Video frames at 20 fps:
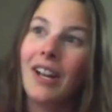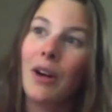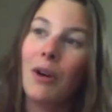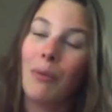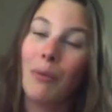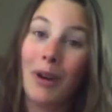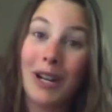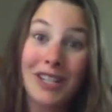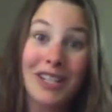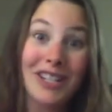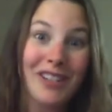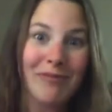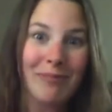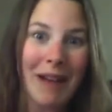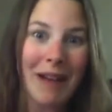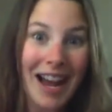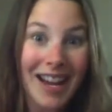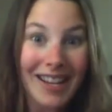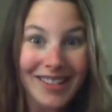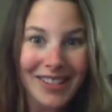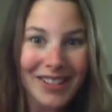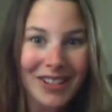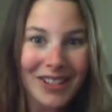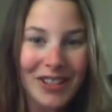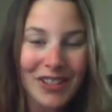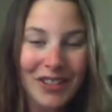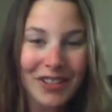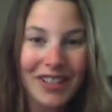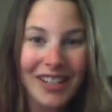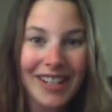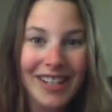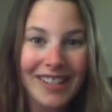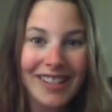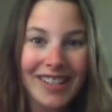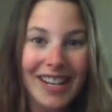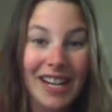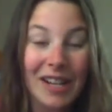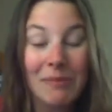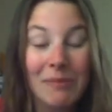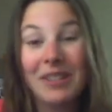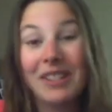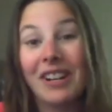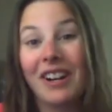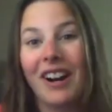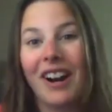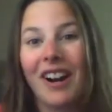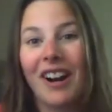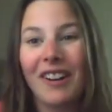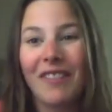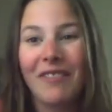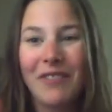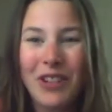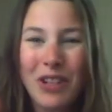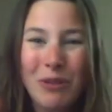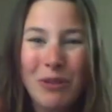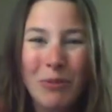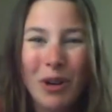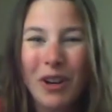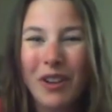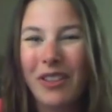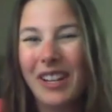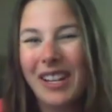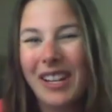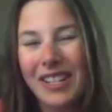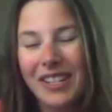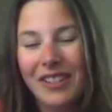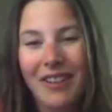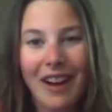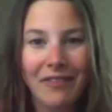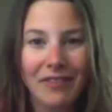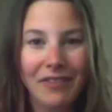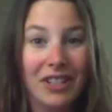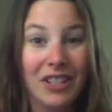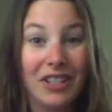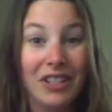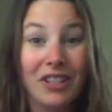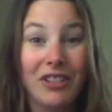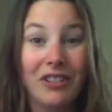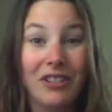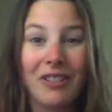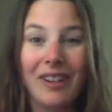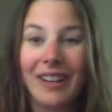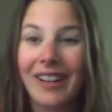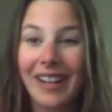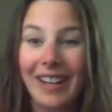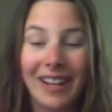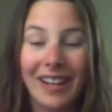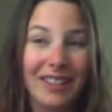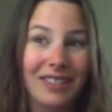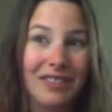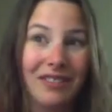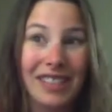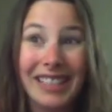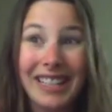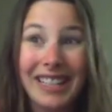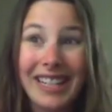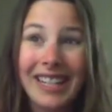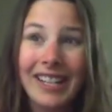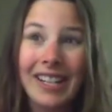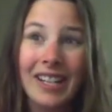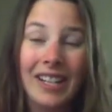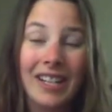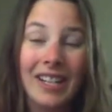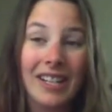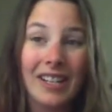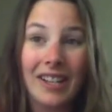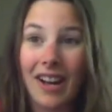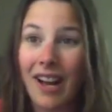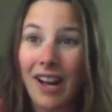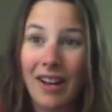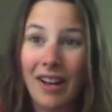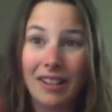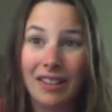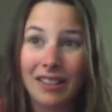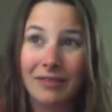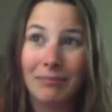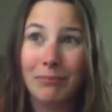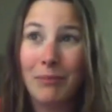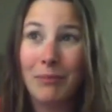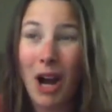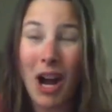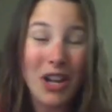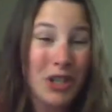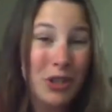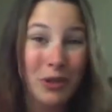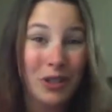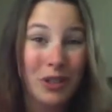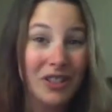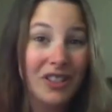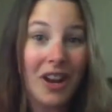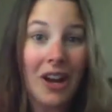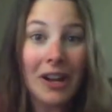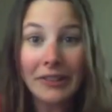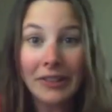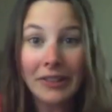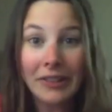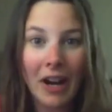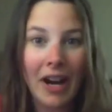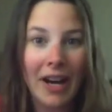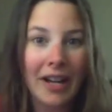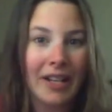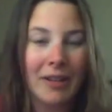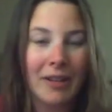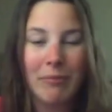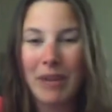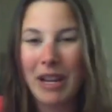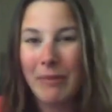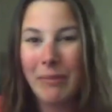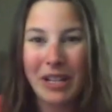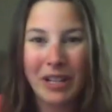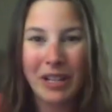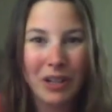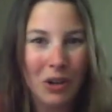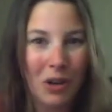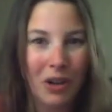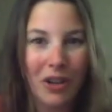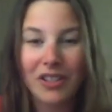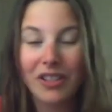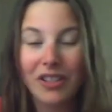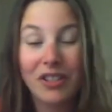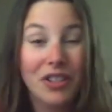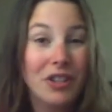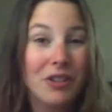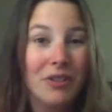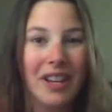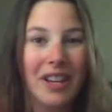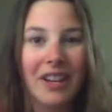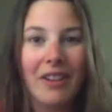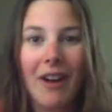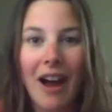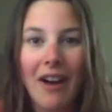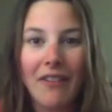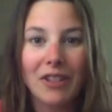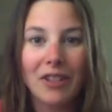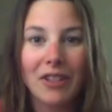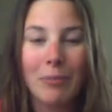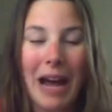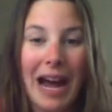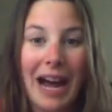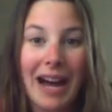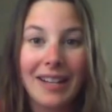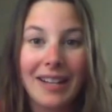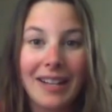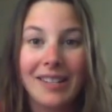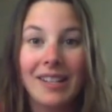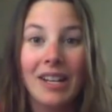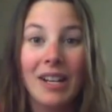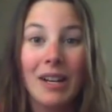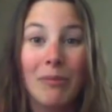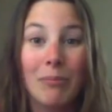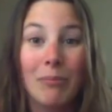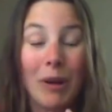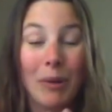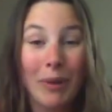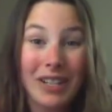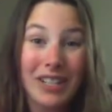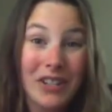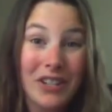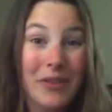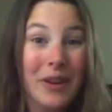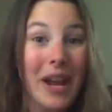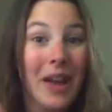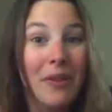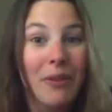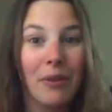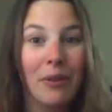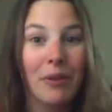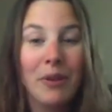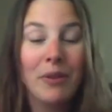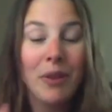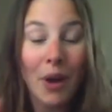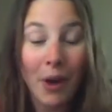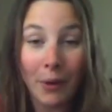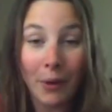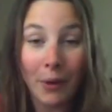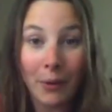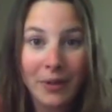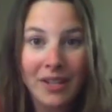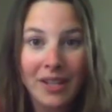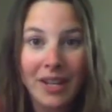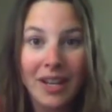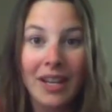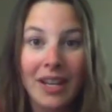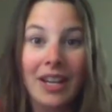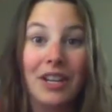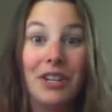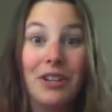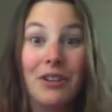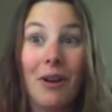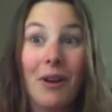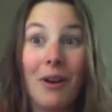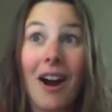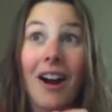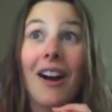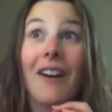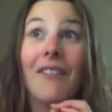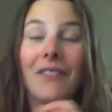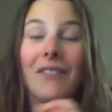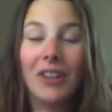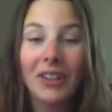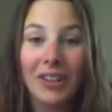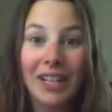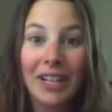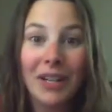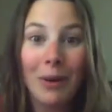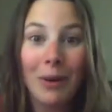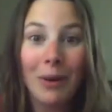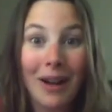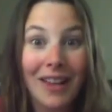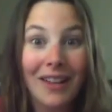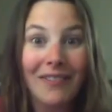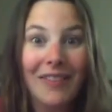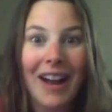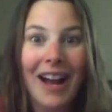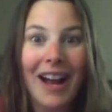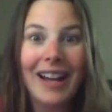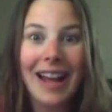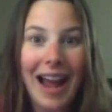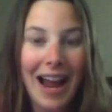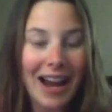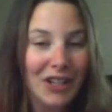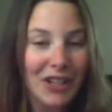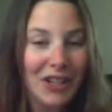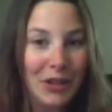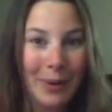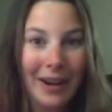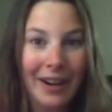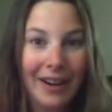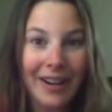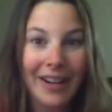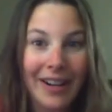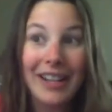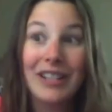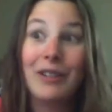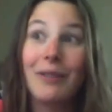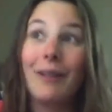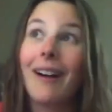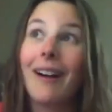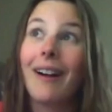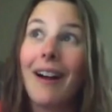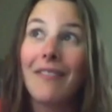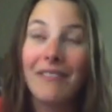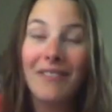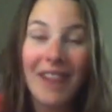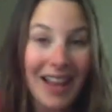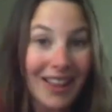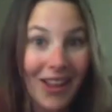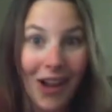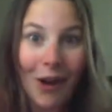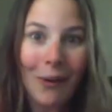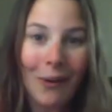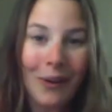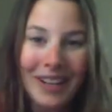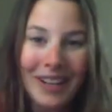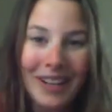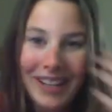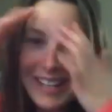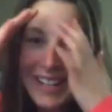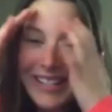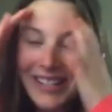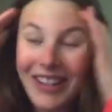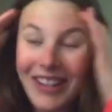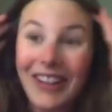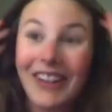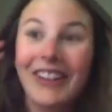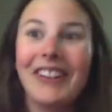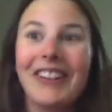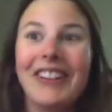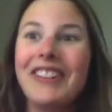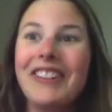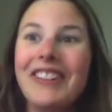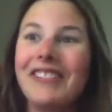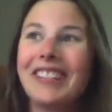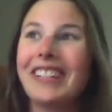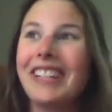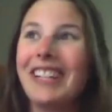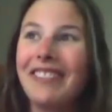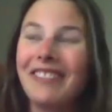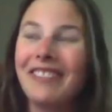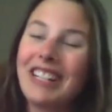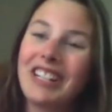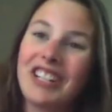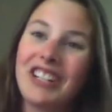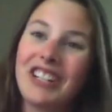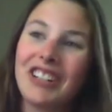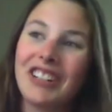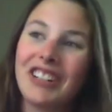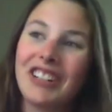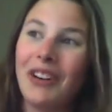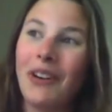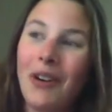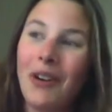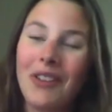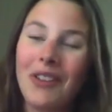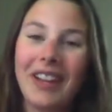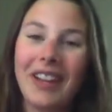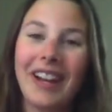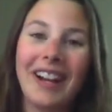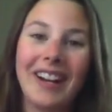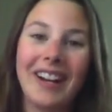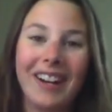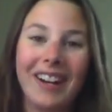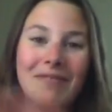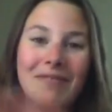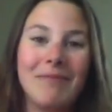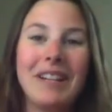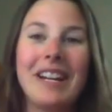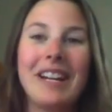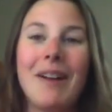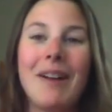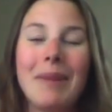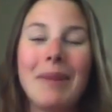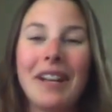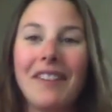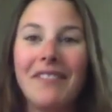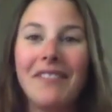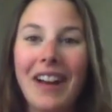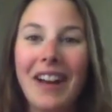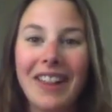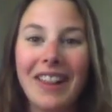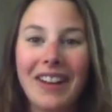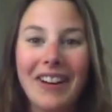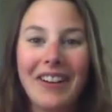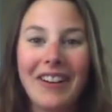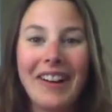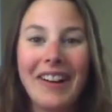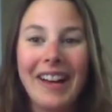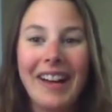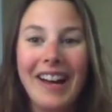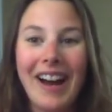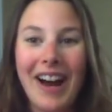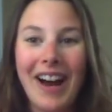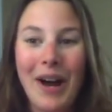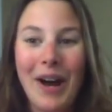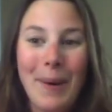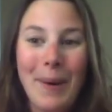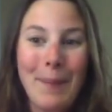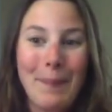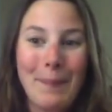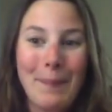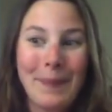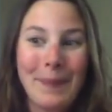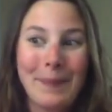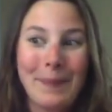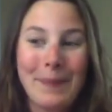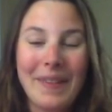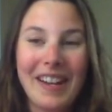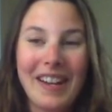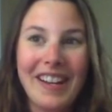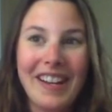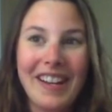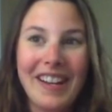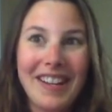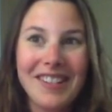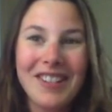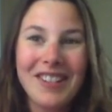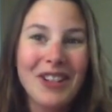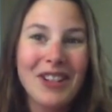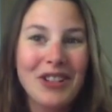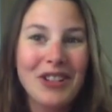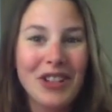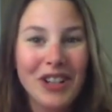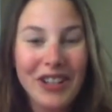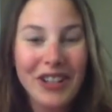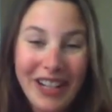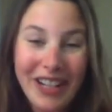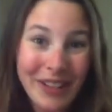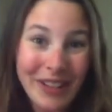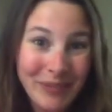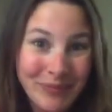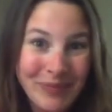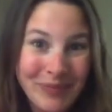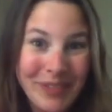Once you've passed those 3 exams, there are a few more things you have to do. Again, really modules online and maybe a course or 2 that you have to pass. But once you get through those, you are a fully qualified actuary and you are a fellow. So you've really reached your goal there of becoming a fellow, and that's the journey.